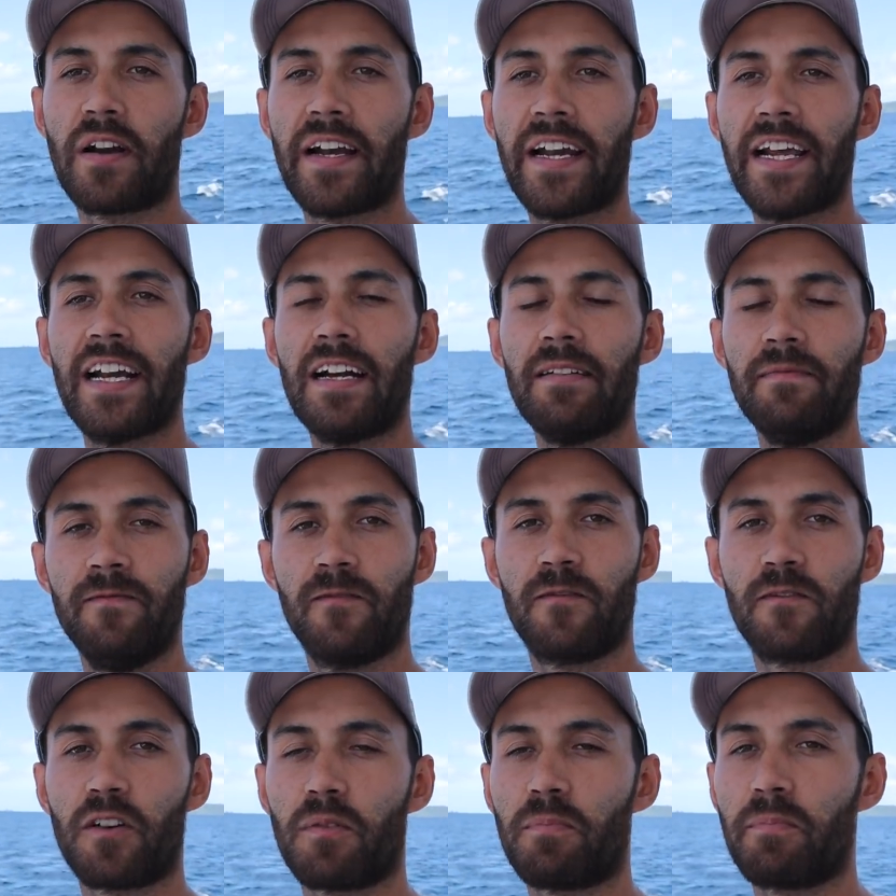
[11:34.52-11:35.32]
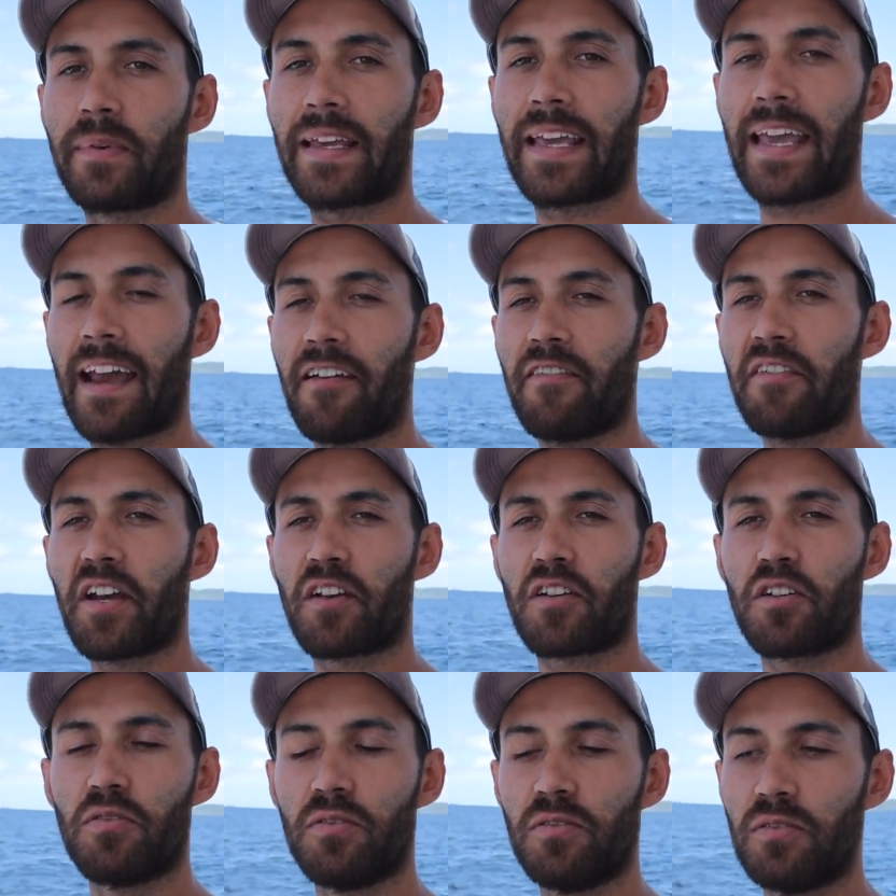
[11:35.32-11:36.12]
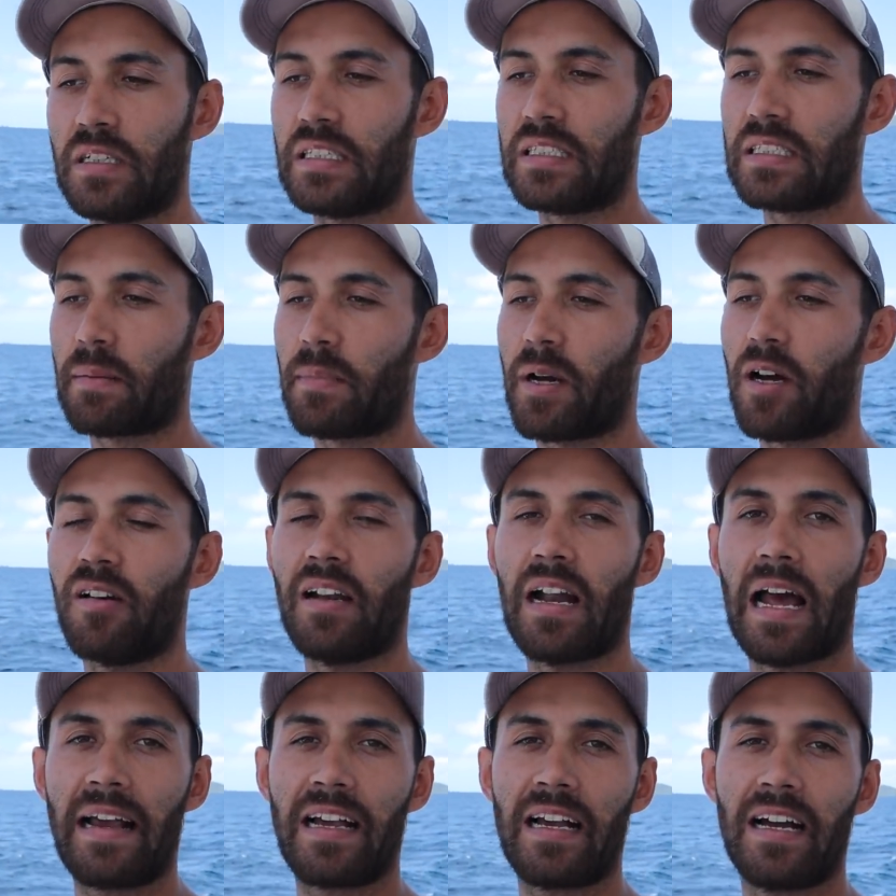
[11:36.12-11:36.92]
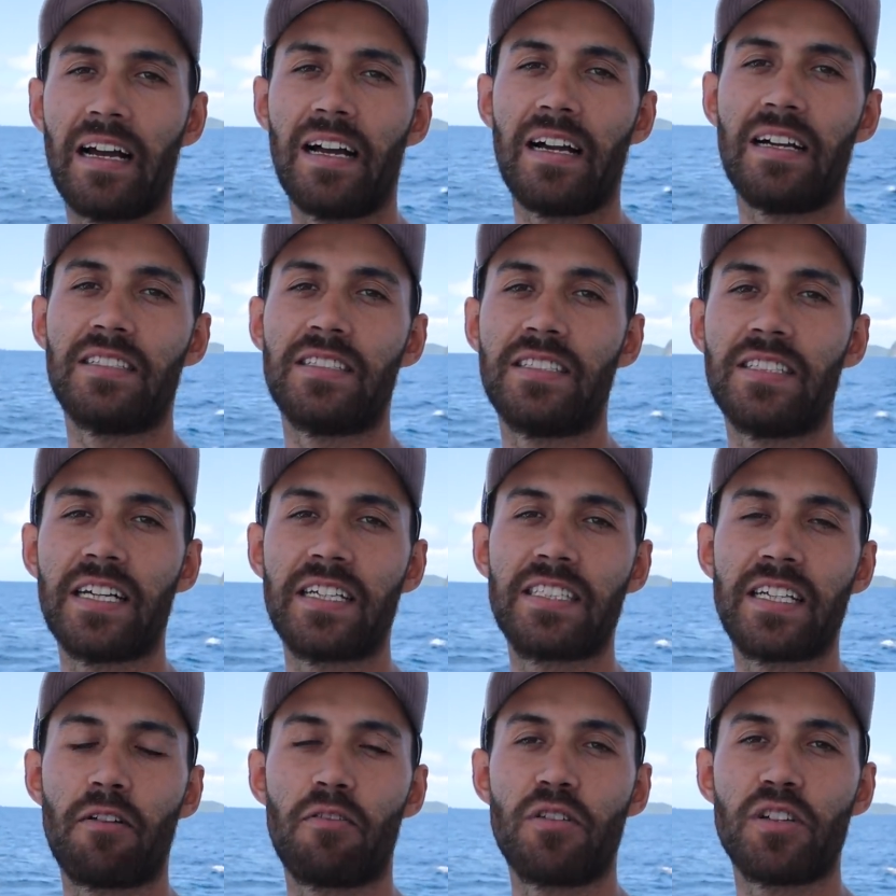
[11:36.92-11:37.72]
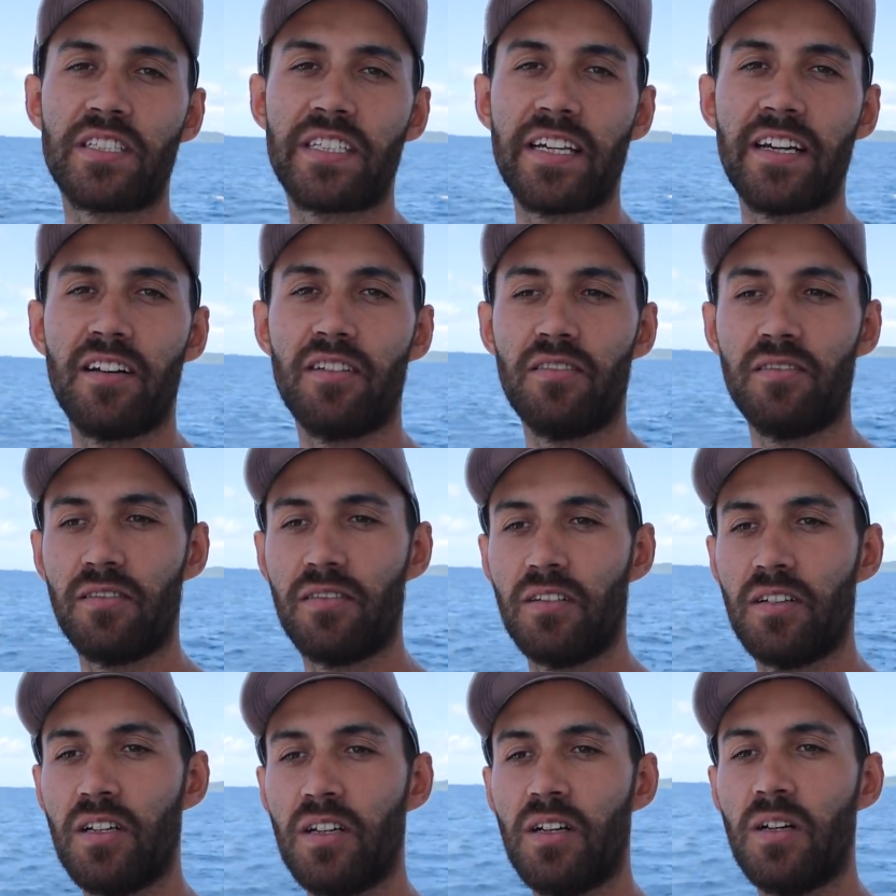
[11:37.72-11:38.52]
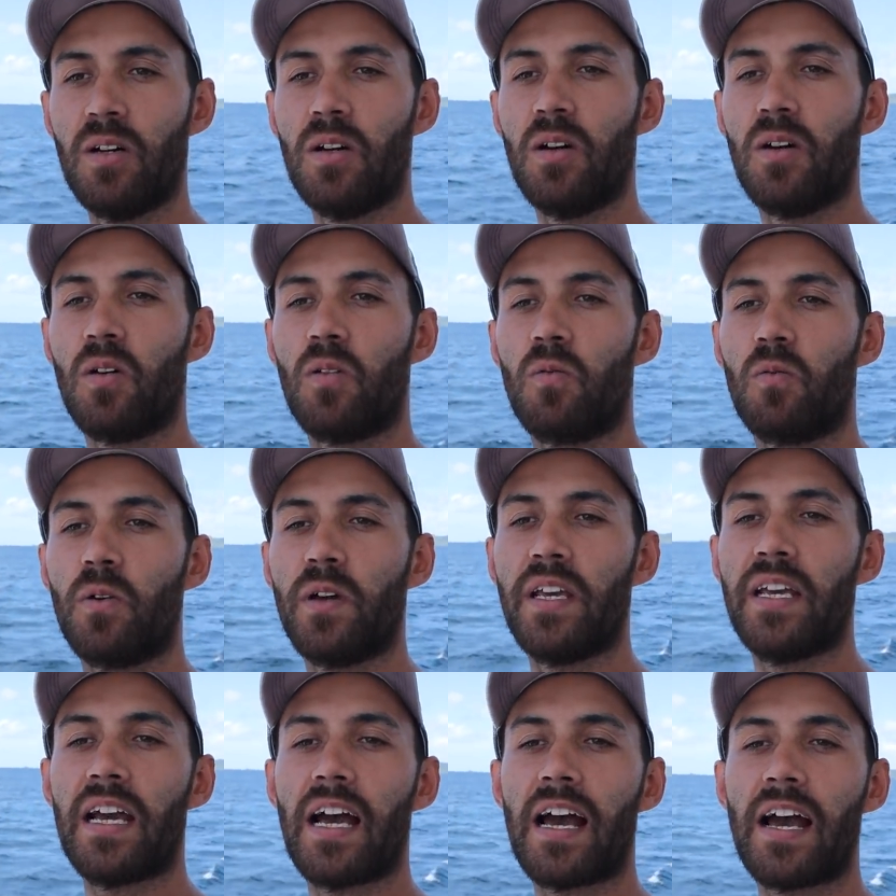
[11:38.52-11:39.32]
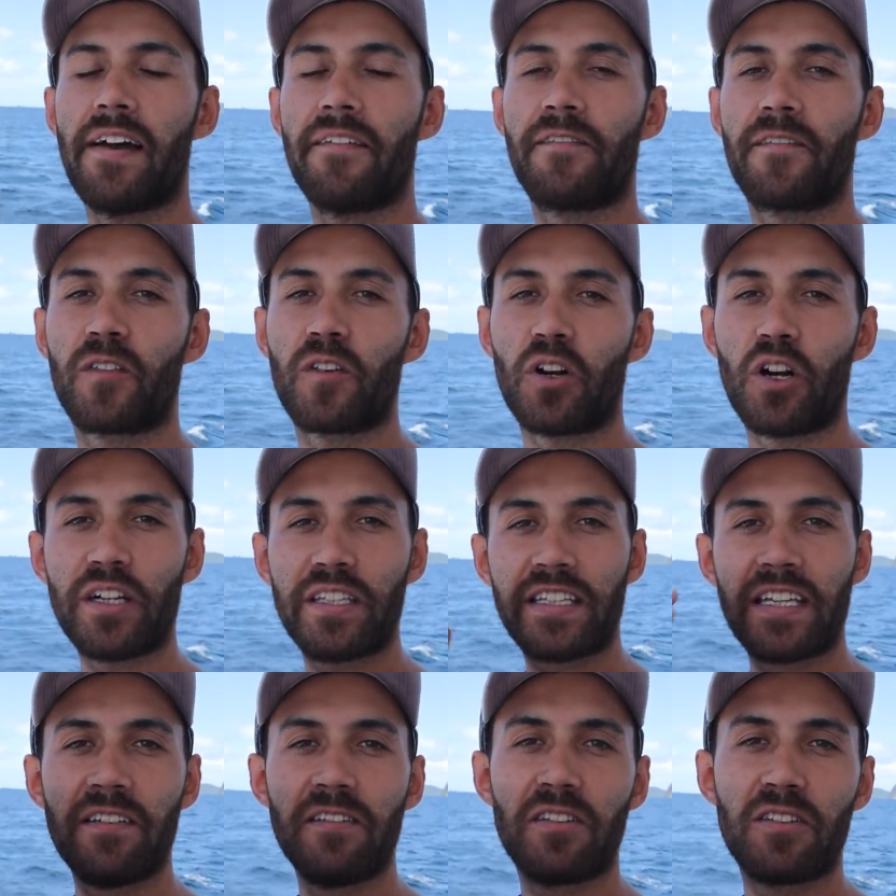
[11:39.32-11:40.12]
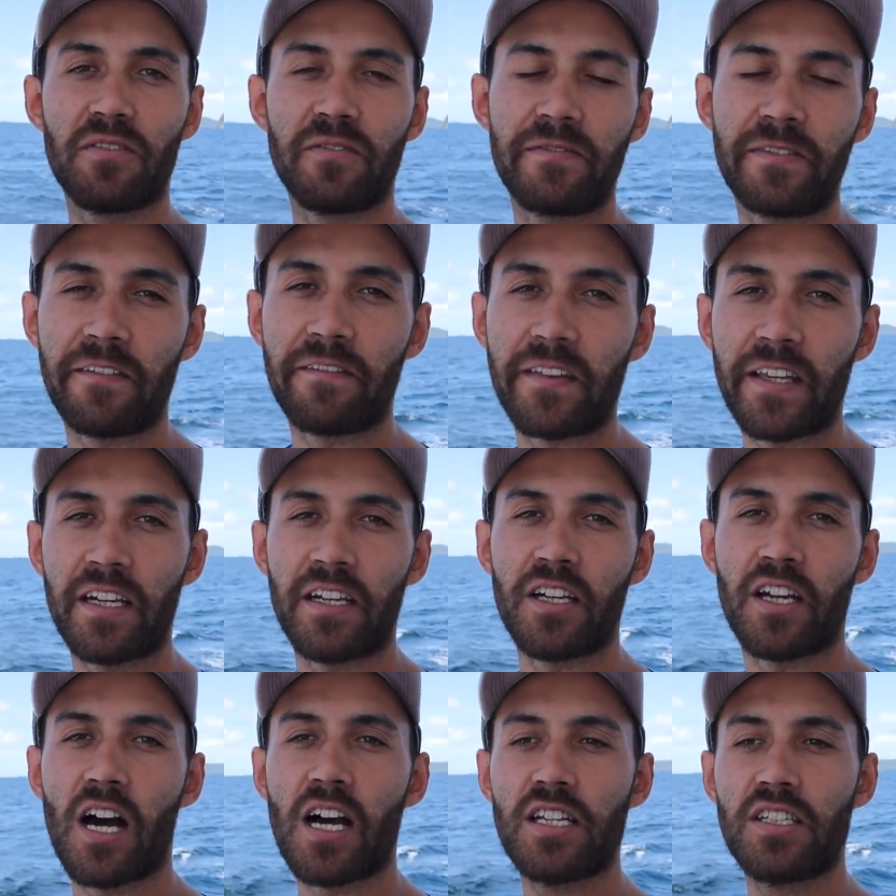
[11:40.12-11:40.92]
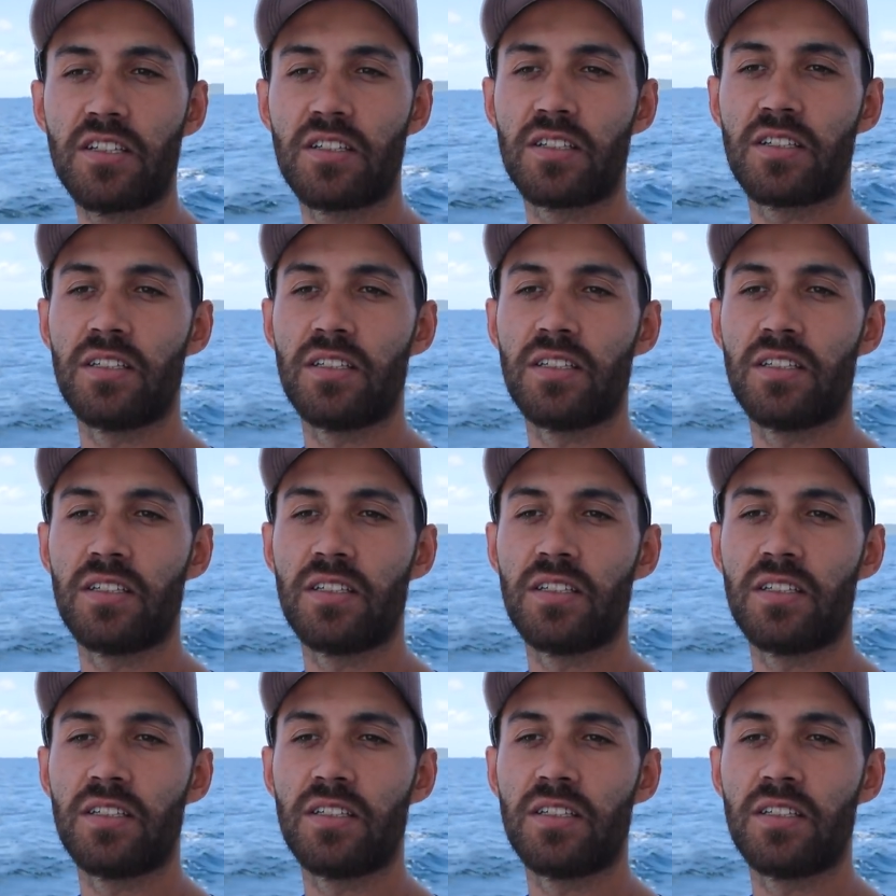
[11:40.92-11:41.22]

Grenada from CARRIACOU. It's about like a 6-hour sail. We have 13 to 15 knots.